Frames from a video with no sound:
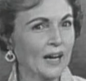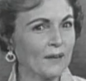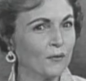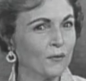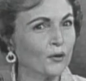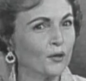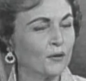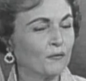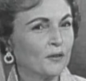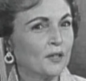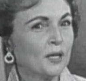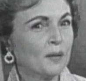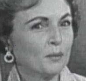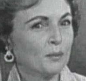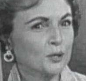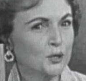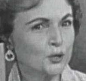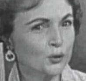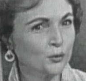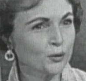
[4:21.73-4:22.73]
I voted for
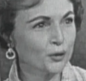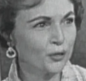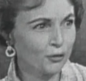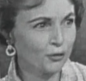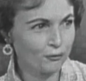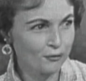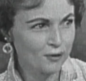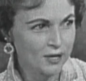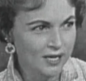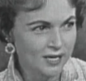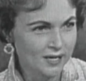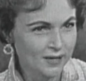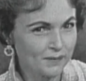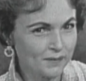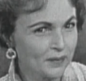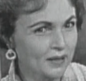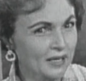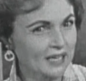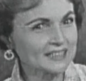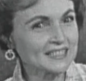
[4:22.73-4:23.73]
number two and three
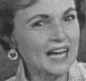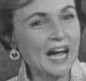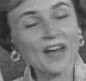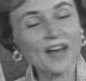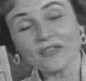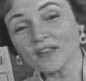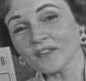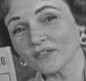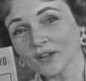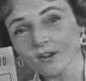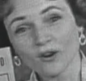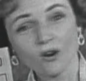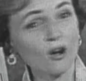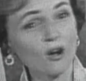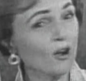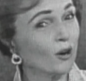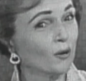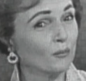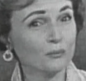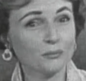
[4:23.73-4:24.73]
because I think
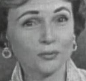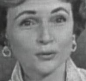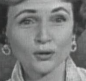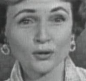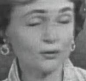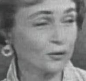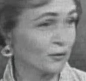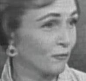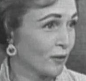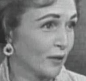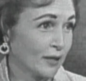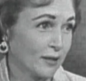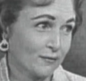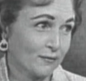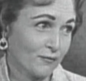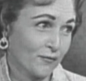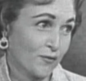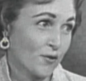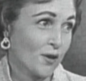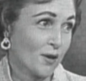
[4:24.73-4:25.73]
they're all beautifully
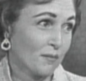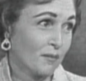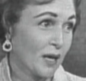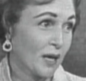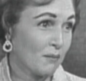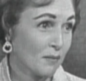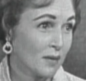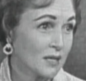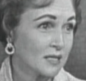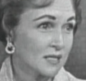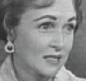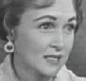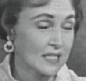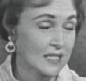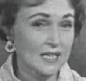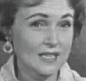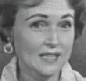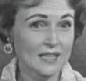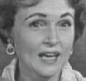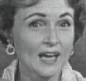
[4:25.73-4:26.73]
informed. I must
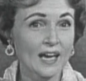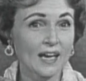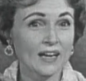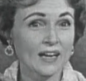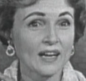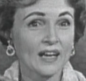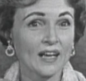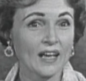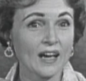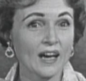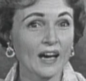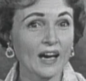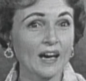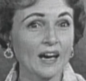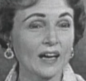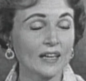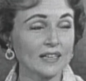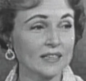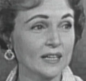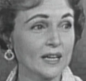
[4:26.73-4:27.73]
say that. Yes, they are.
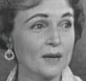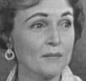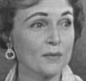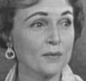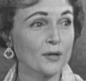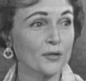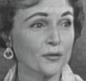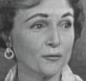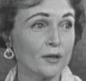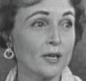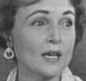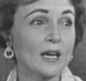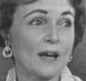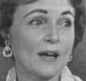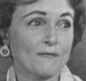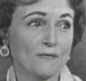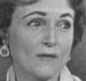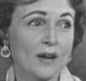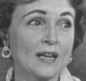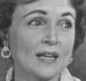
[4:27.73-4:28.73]
Number three,
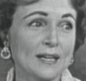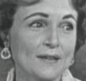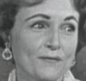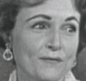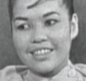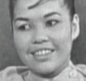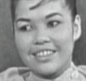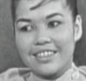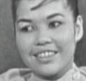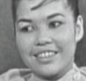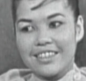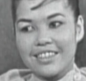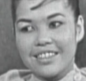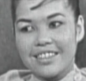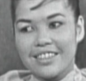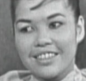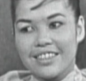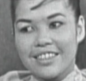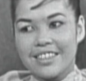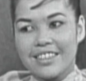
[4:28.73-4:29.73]
I finally voted
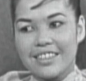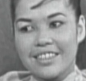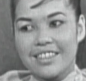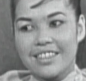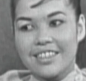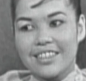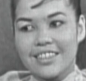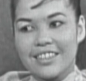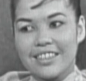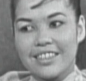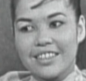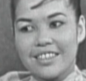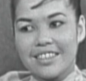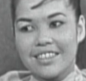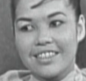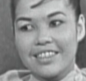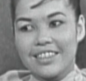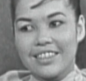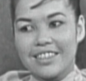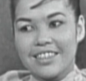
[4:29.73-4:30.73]
for, even though she
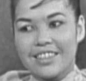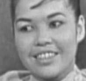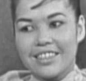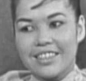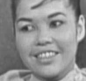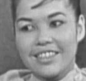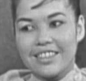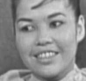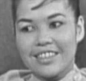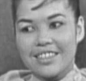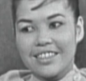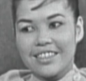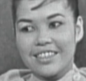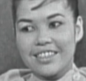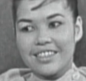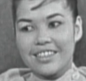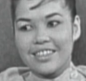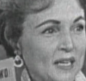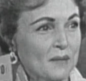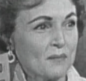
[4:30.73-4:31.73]
stumbled over her name a
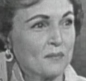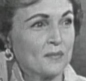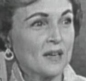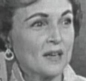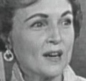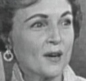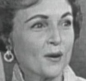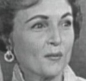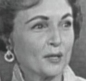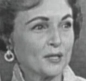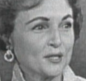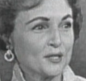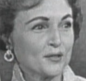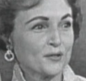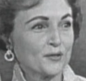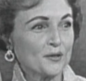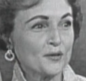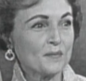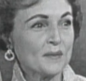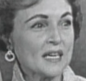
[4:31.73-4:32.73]
little bit up there, which
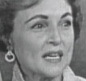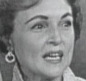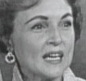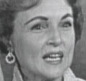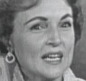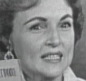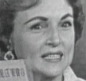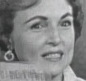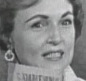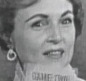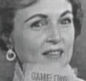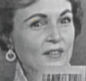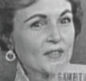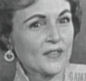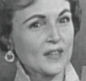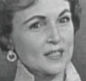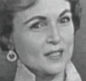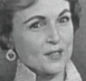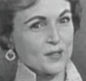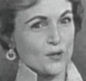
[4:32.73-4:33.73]
threw me, still
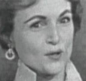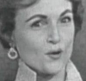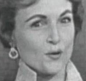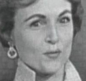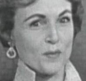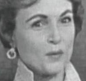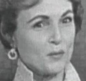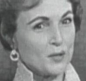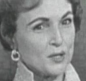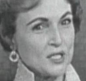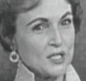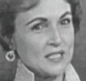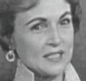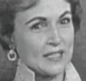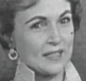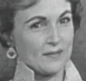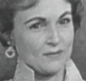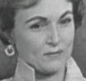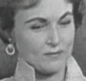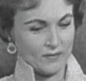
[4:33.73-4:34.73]
this sold me when she
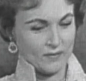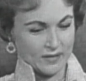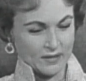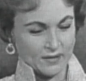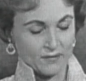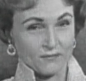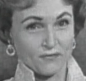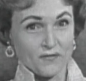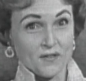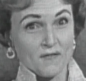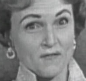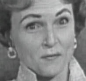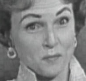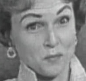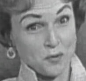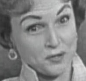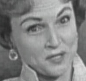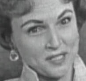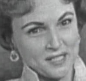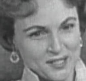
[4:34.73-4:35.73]
said the fifth
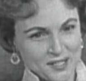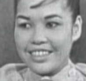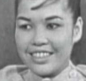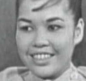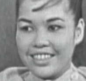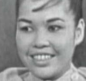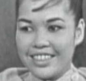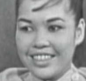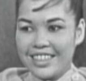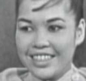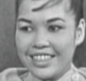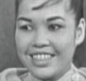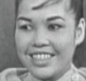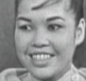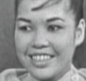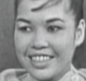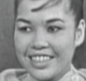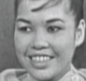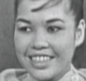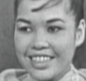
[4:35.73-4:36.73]

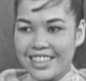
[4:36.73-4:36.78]
position.